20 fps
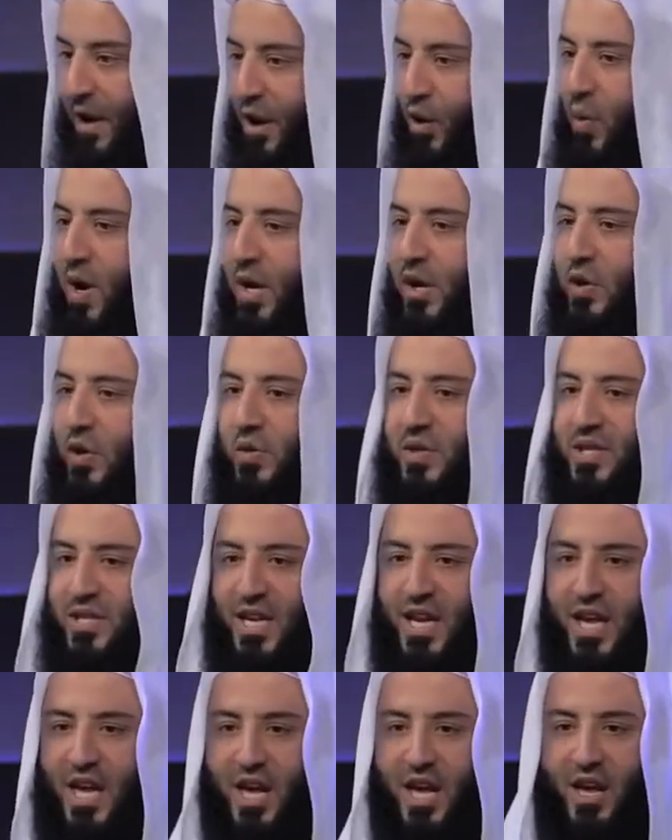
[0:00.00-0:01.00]
When you
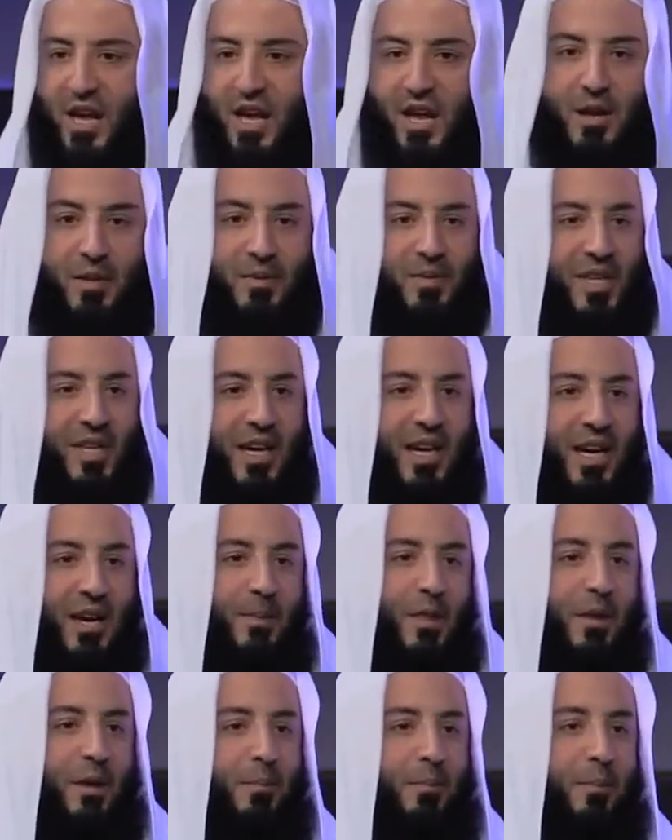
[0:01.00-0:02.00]
see the
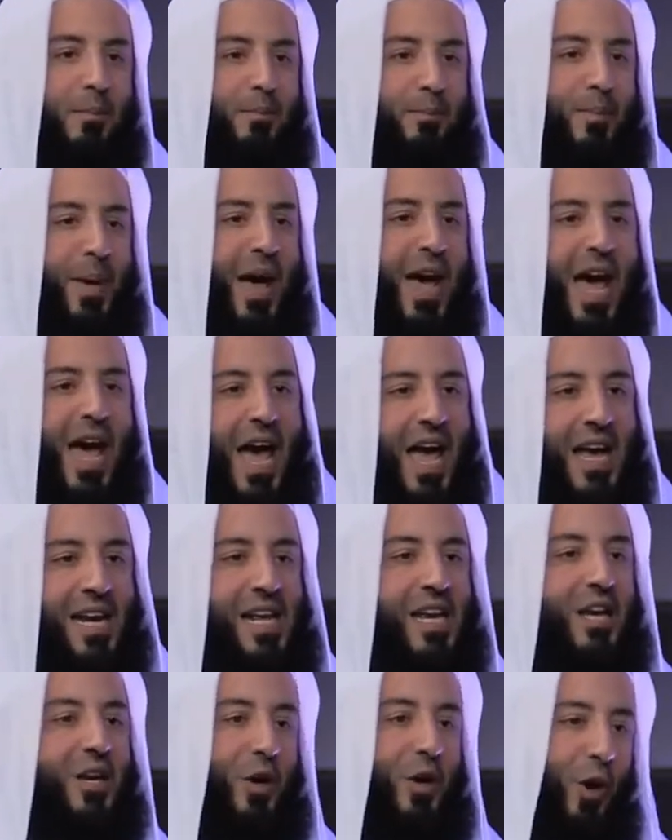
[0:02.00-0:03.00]

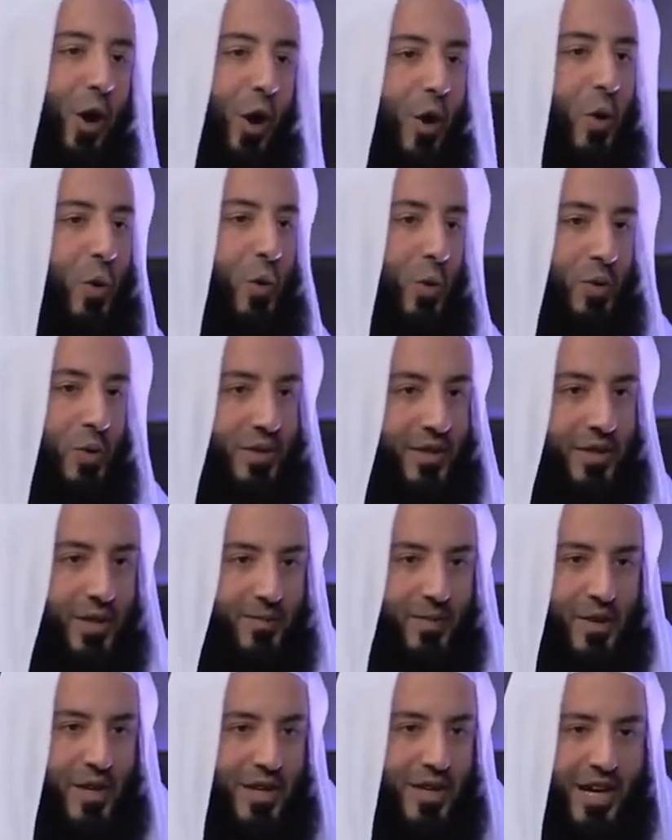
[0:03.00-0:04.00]
barely clothed,
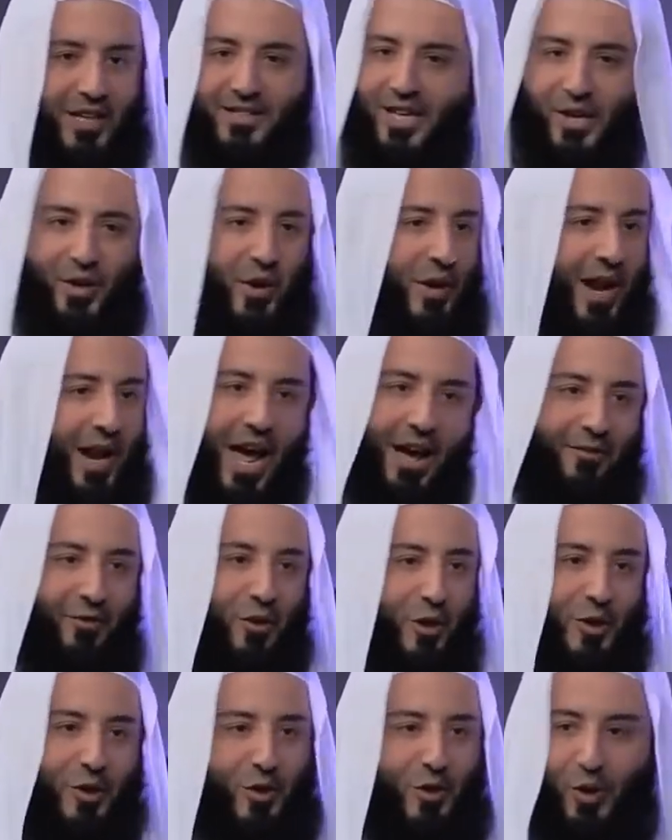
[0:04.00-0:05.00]
like they don't have
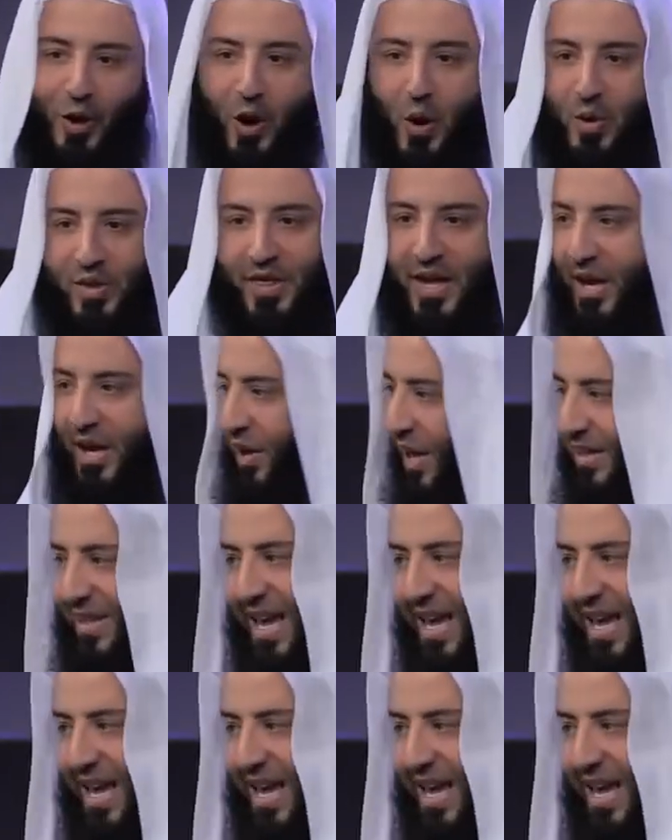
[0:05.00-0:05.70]
good clothing, not